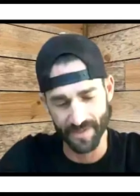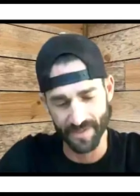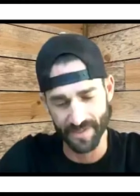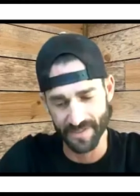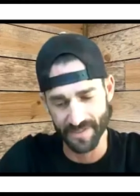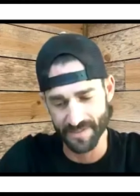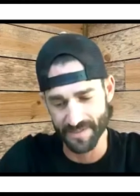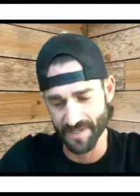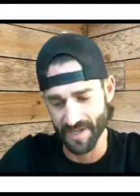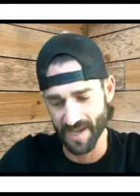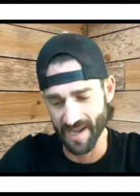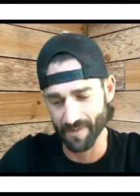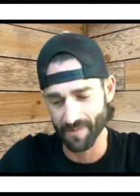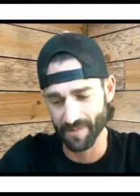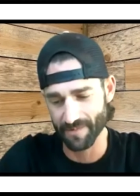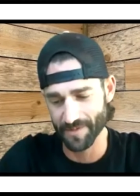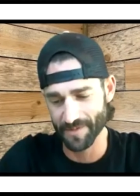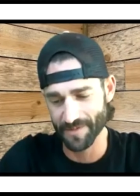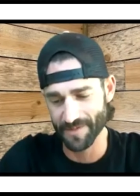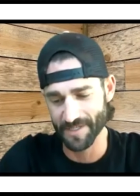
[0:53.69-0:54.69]
is how
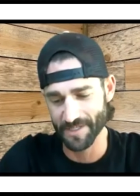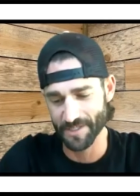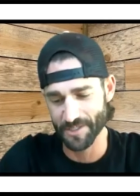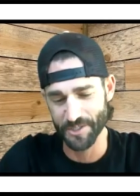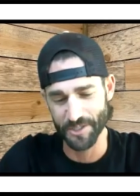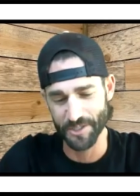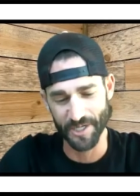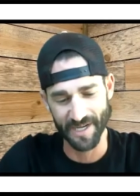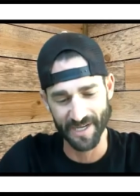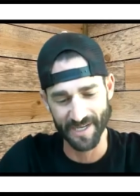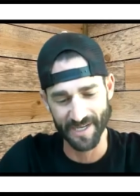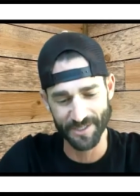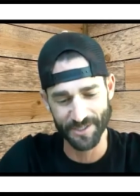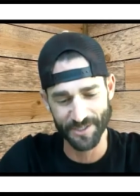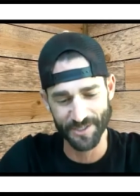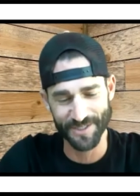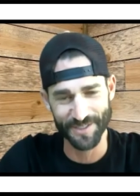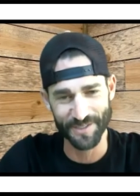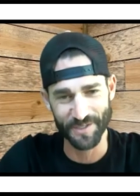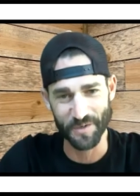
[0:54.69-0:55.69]
everything's
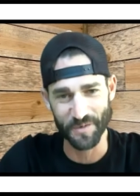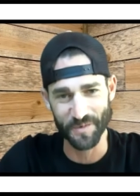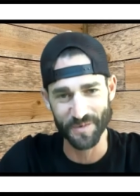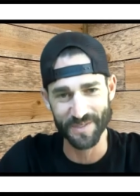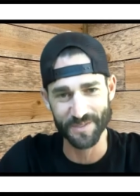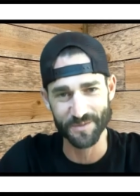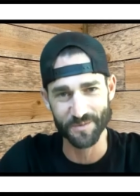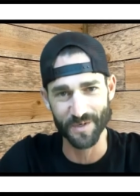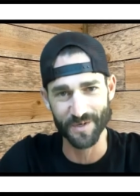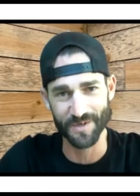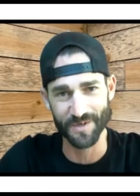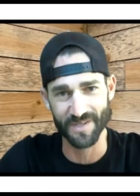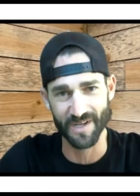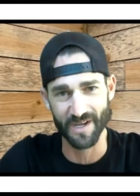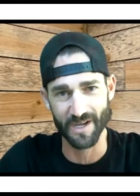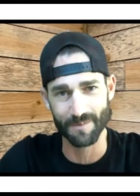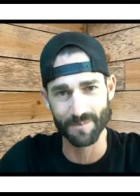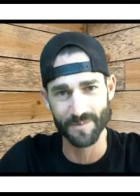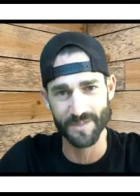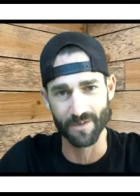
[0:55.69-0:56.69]
changed. You know, in these weird
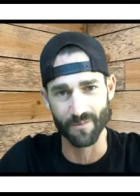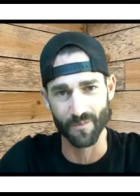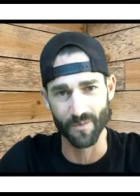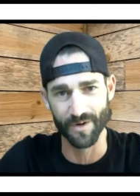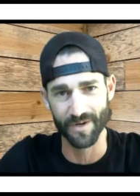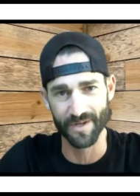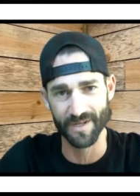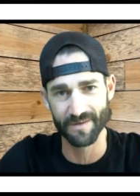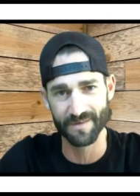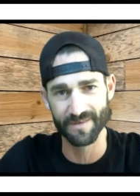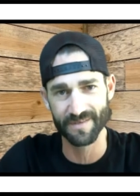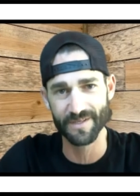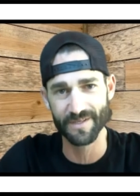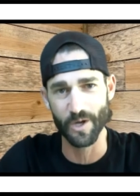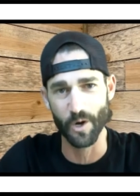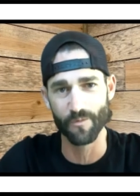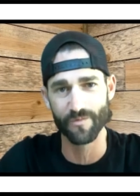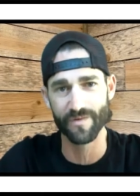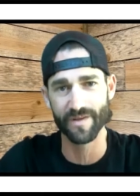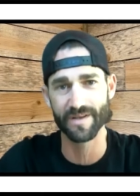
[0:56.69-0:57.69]
times that we're in,
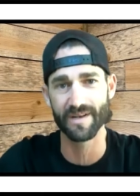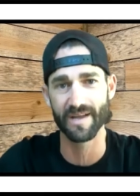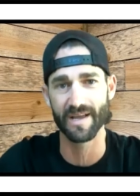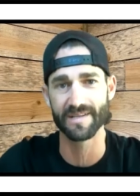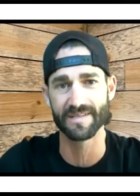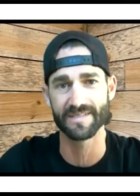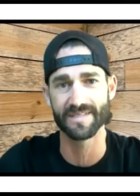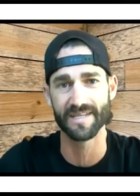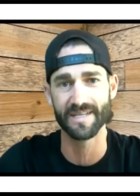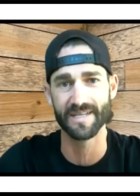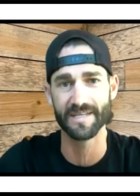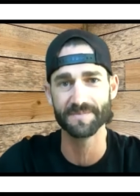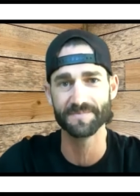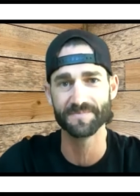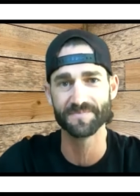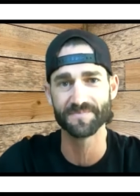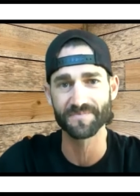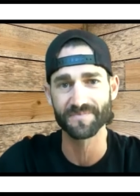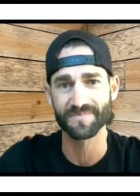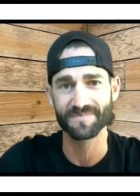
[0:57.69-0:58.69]
COVID nineteen,
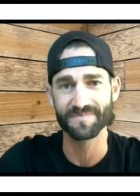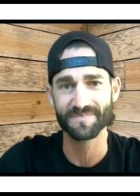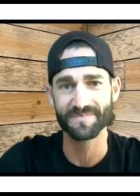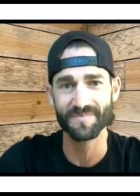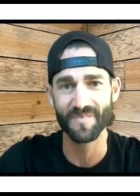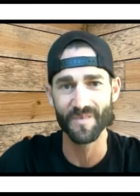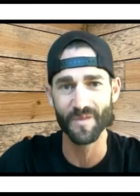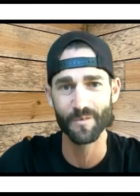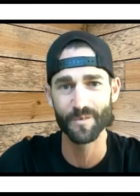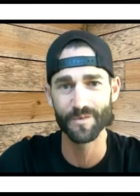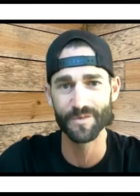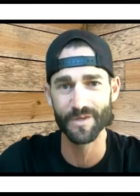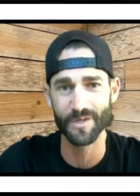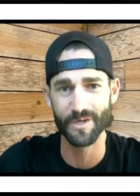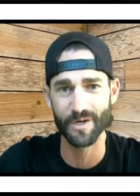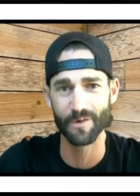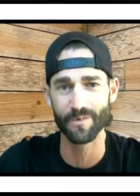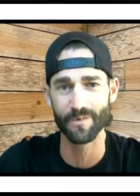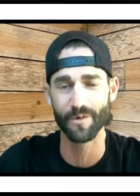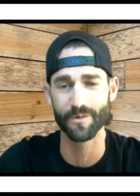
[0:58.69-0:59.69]
with the
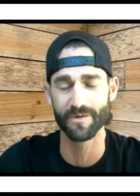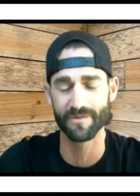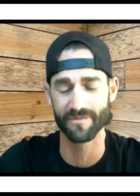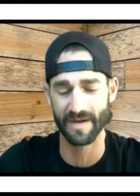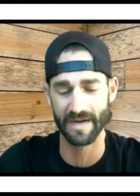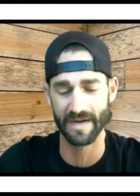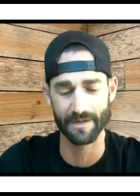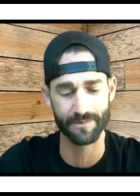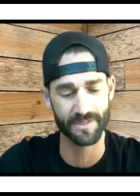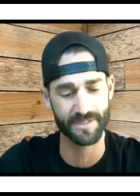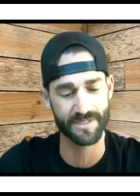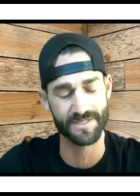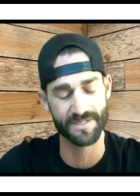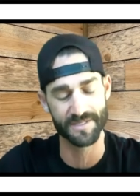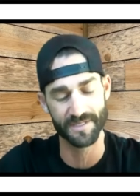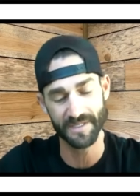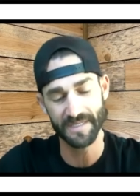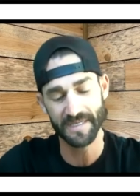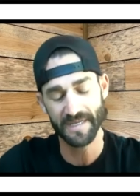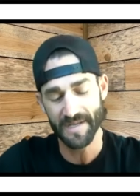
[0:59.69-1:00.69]
coronavirus,
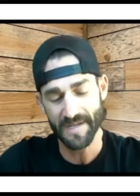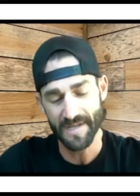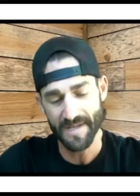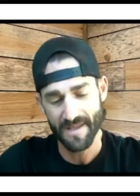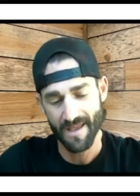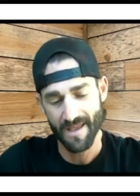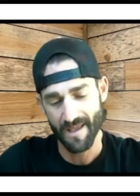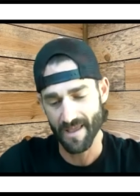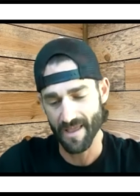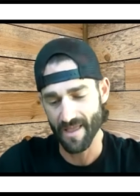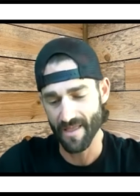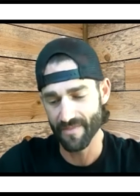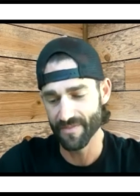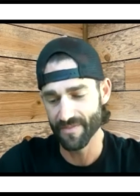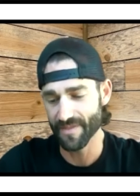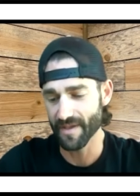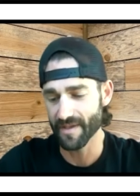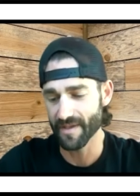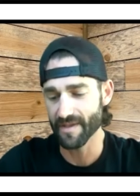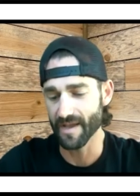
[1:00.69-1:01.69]
and
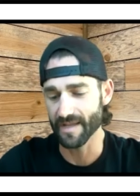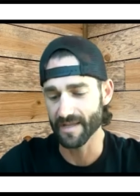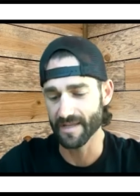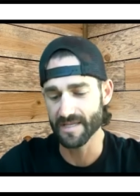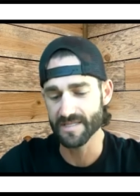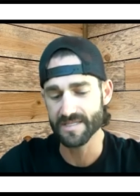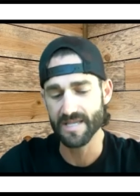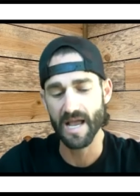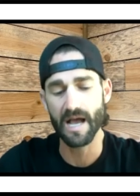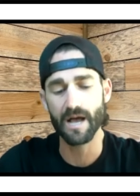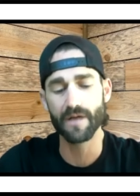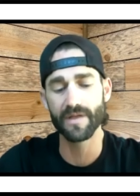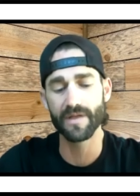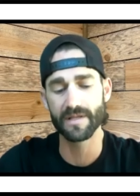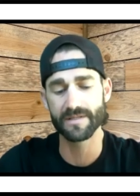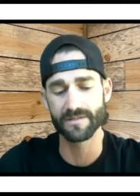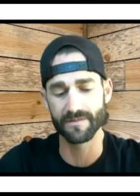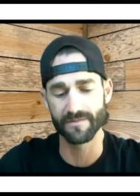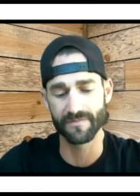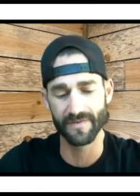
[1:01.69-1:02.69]
I guess how
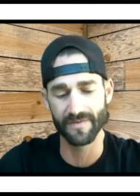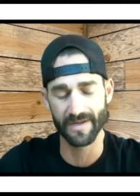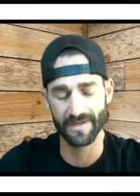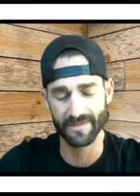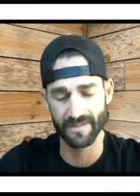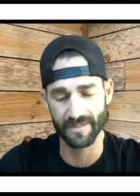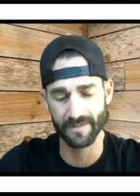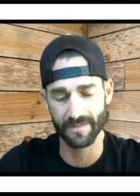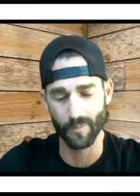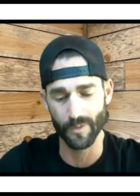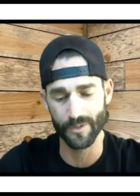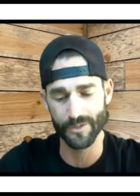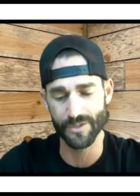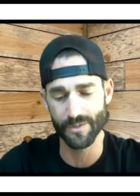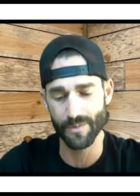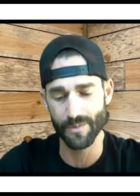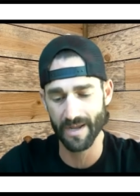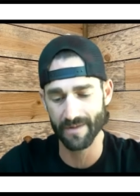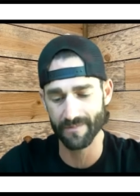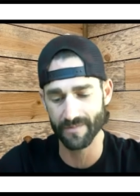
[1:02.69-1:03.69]
that's affected what
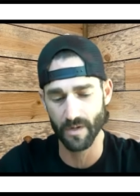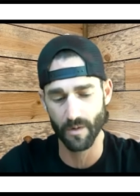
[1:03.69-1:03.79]
you have